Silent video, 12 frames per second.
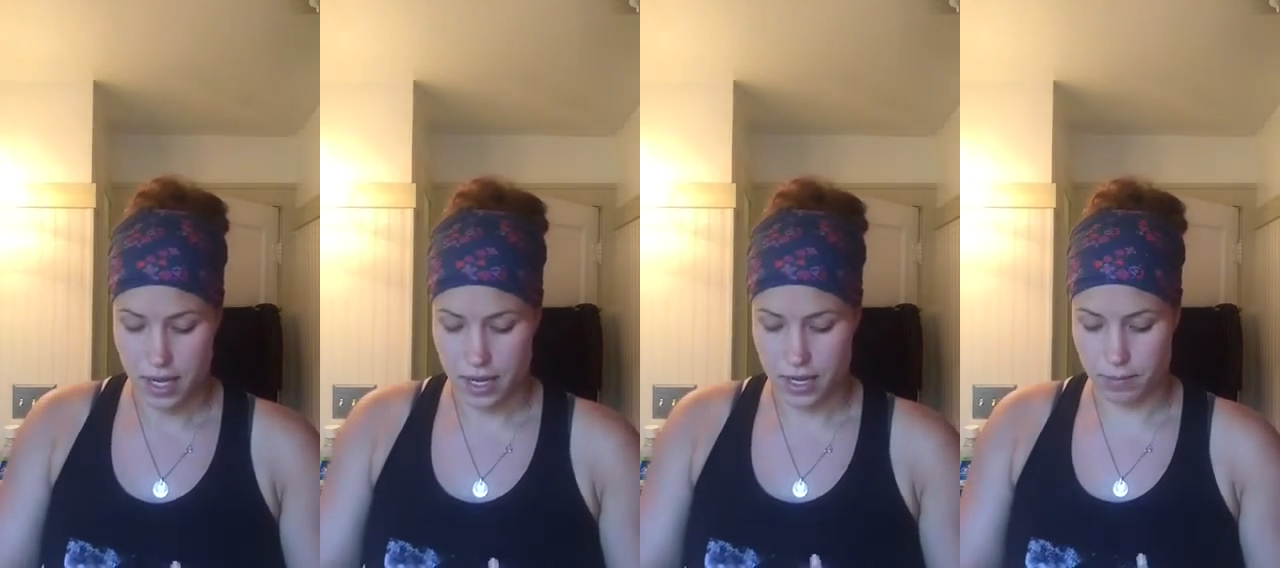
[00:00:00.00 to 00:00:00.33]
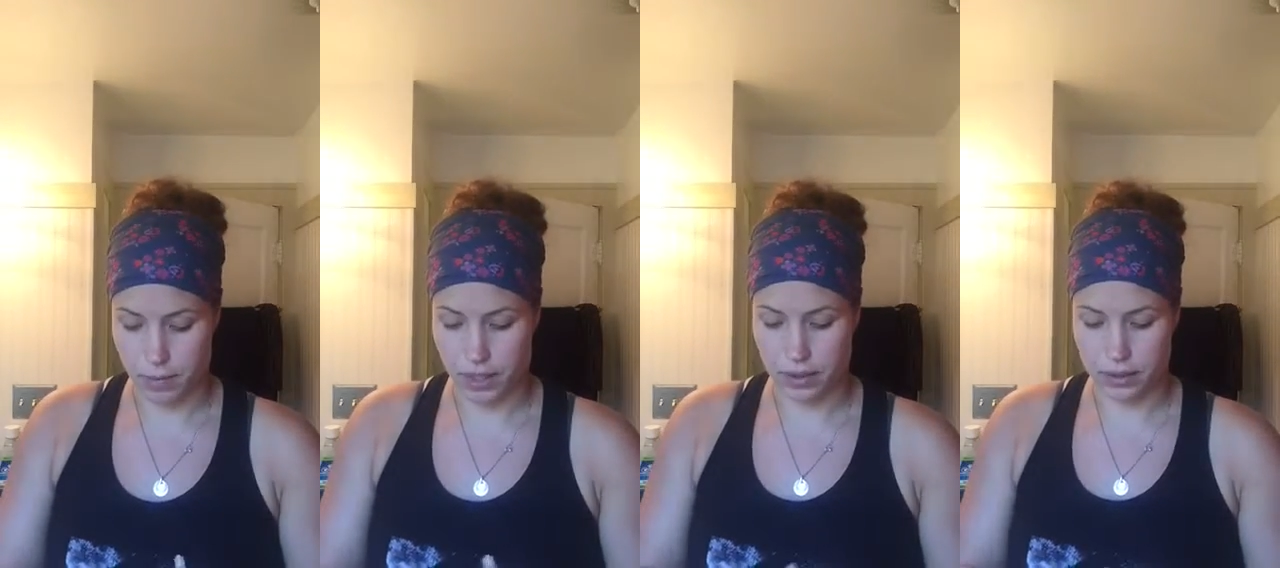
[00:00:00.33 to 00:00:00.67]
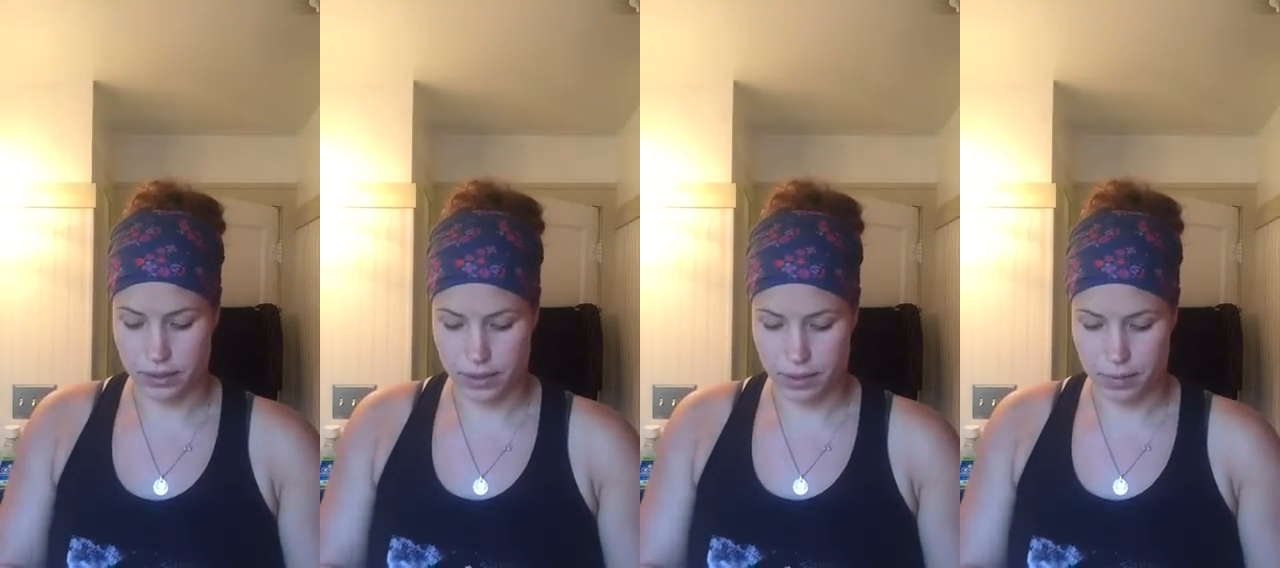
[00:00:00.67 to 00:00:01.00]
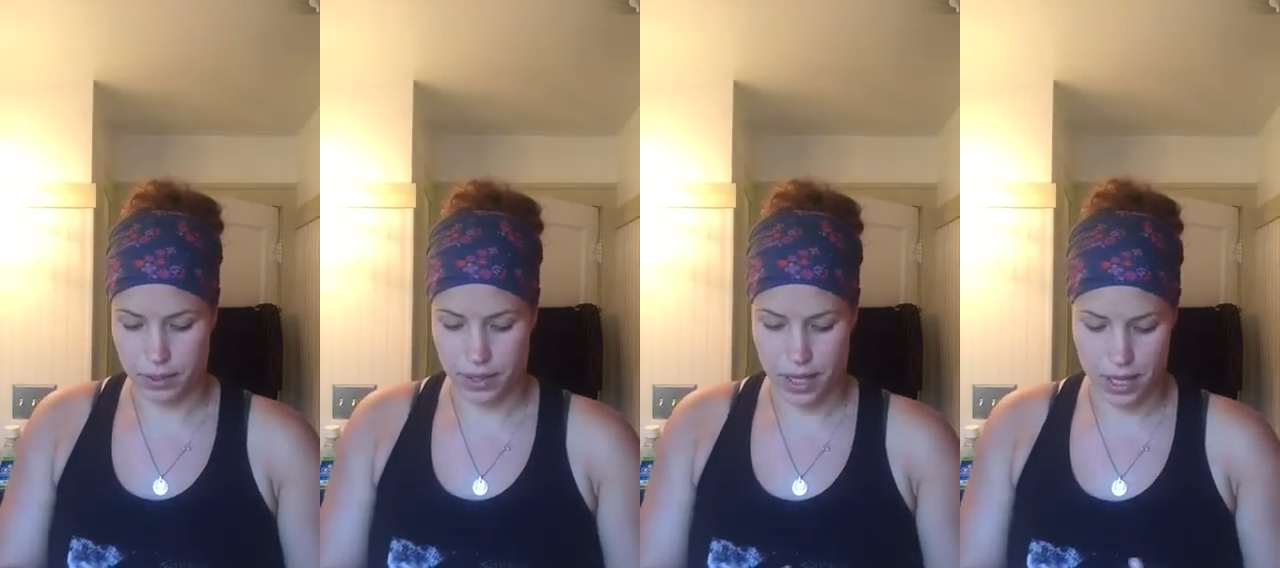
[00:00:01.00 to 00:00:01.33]
When I looked it
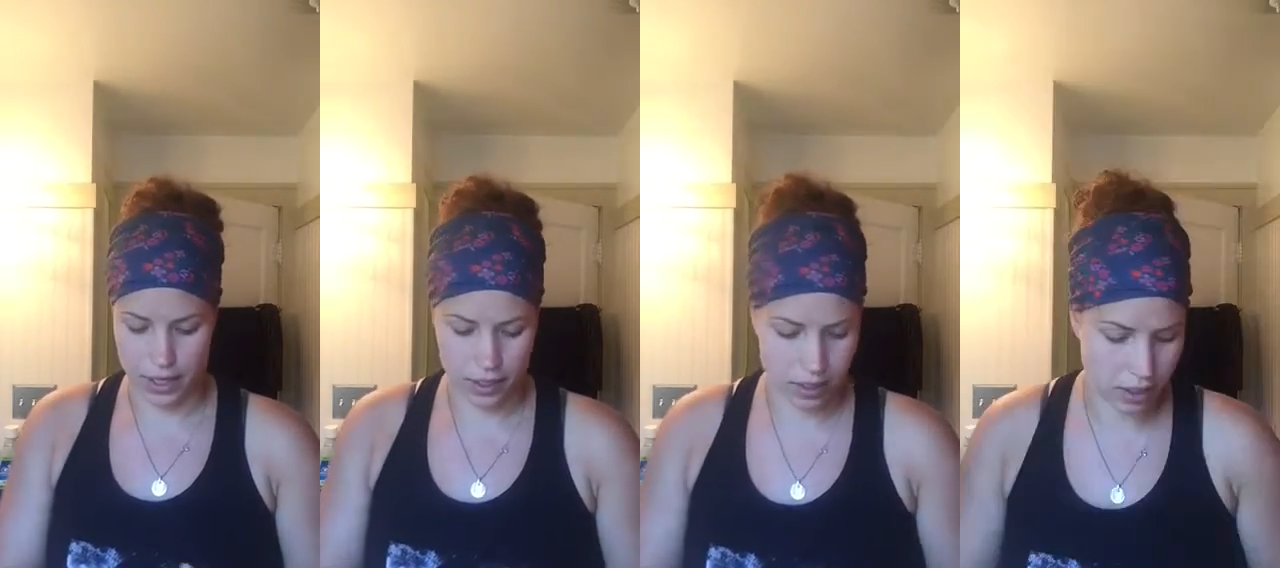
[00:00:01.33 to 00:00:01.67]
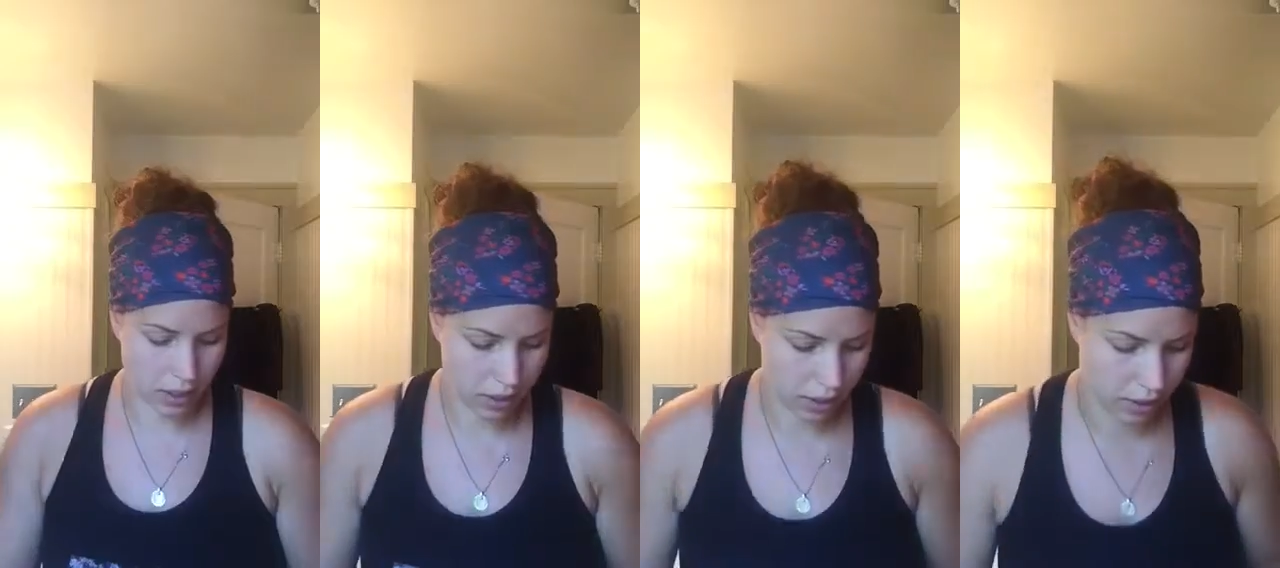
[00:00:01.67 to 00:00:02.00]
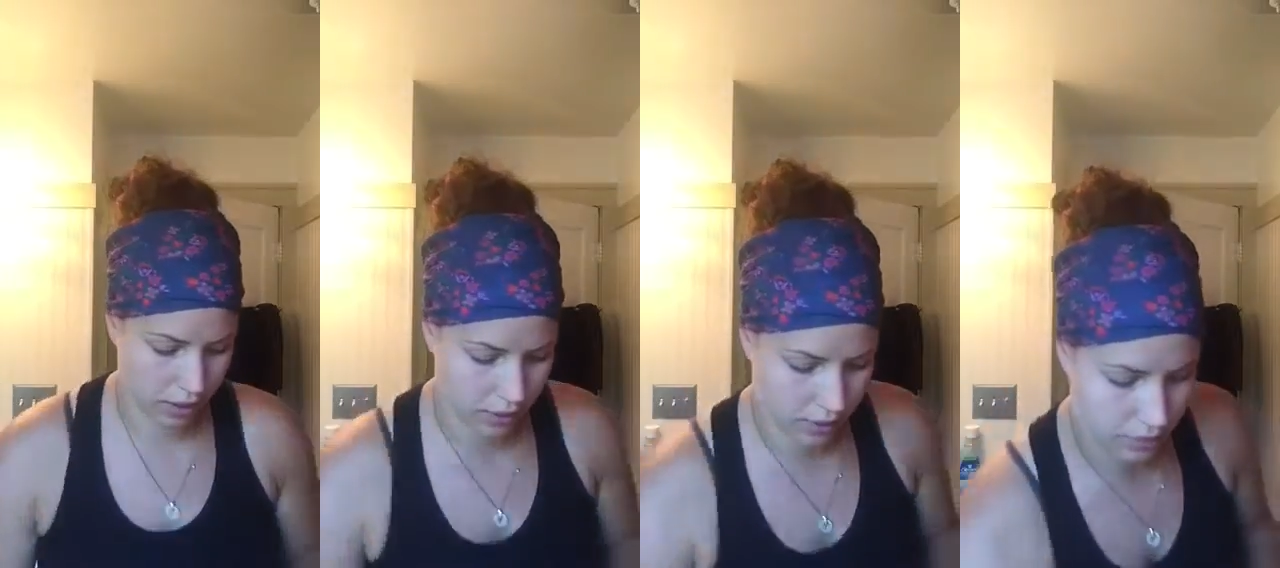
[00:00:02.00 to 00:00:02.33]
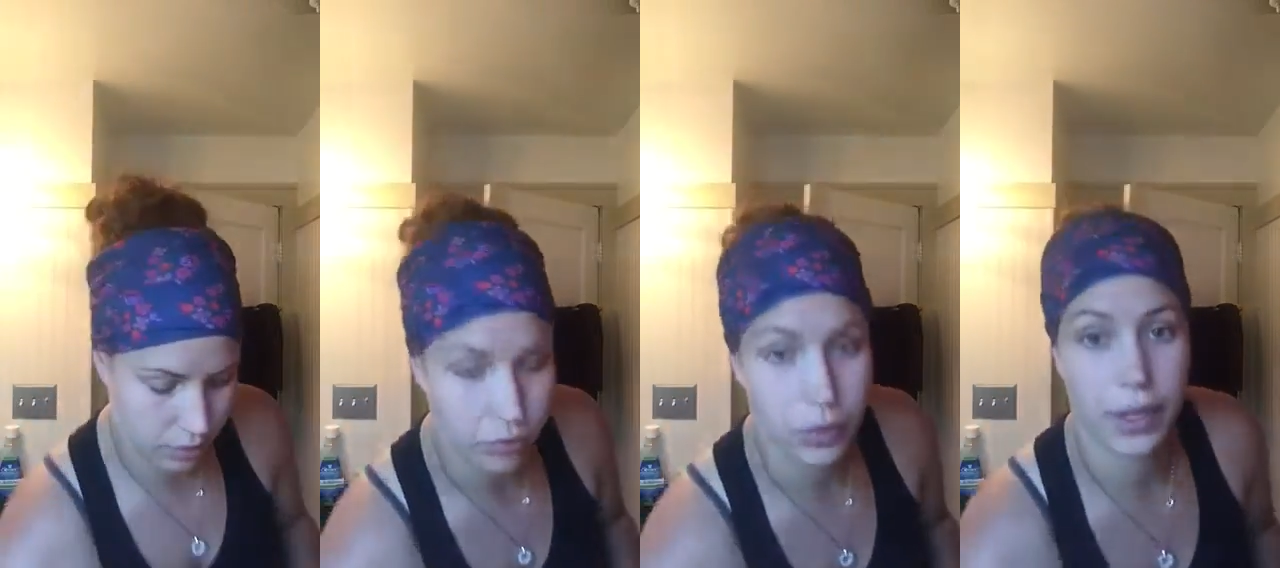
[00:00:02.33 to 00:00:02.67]
up online,
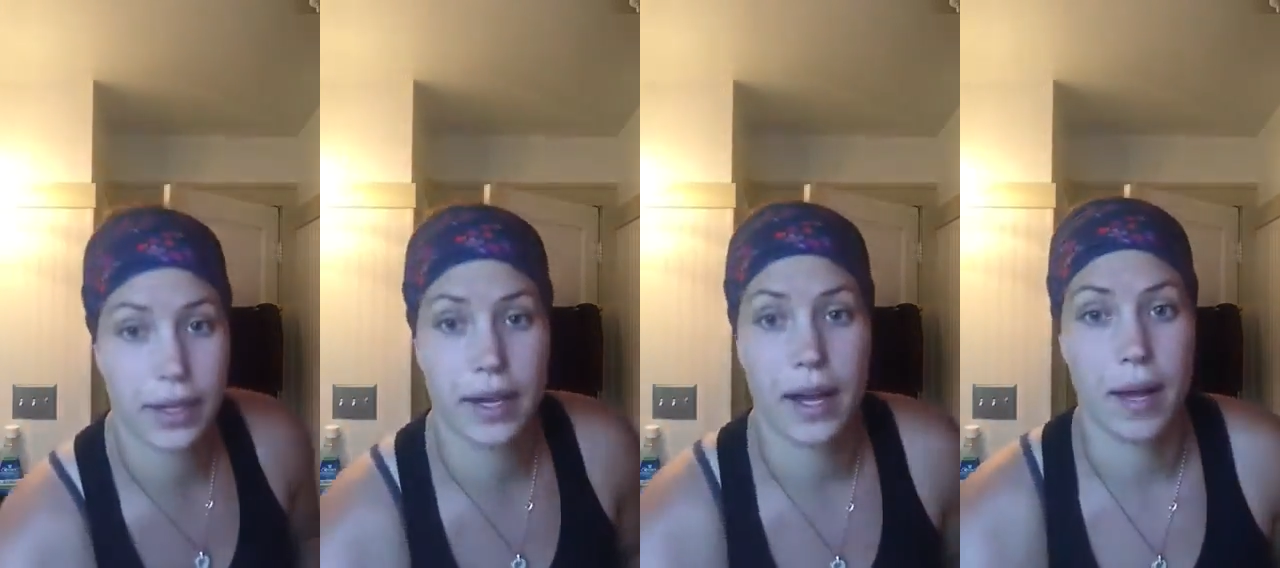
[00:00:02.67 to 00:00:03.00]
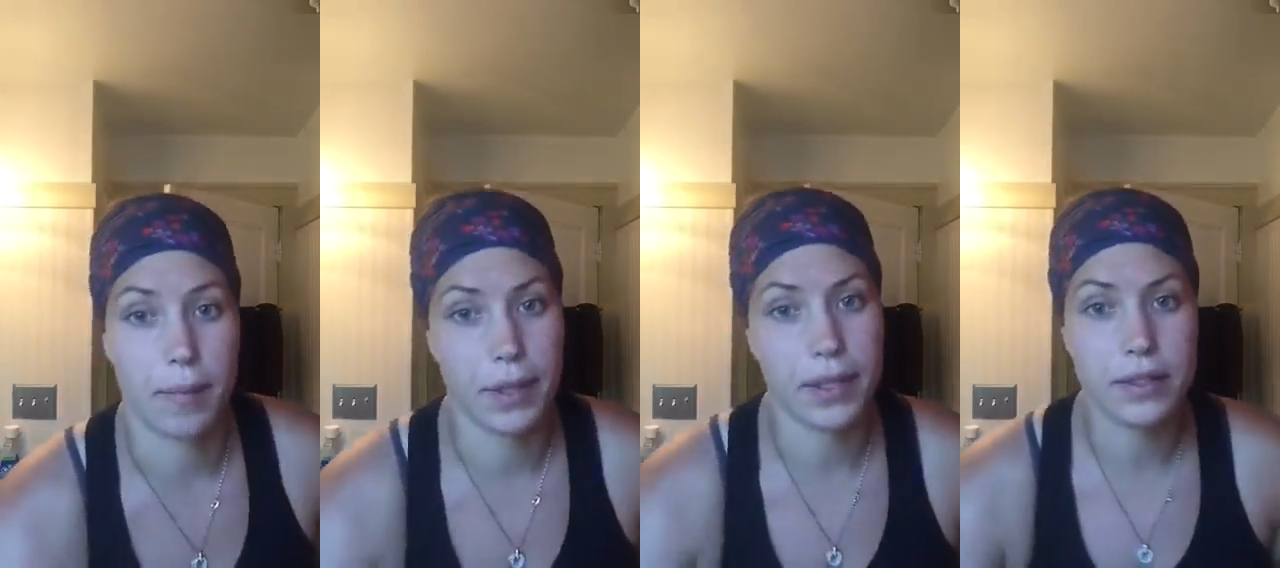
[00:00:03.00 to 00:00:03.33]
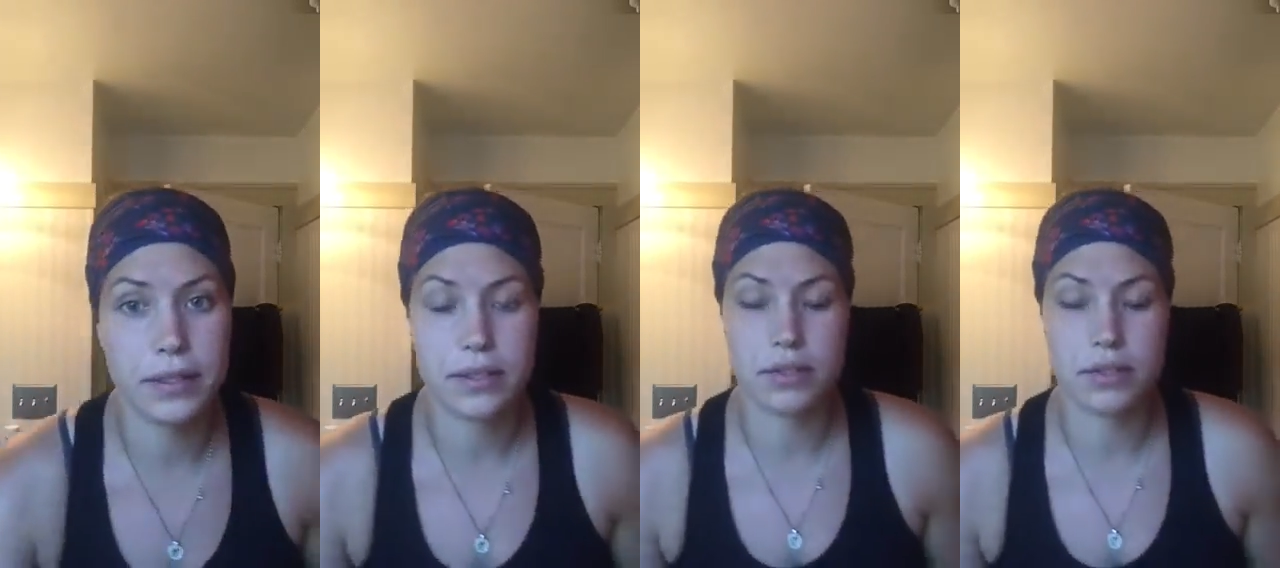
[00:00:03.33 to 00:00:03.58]
this is really common,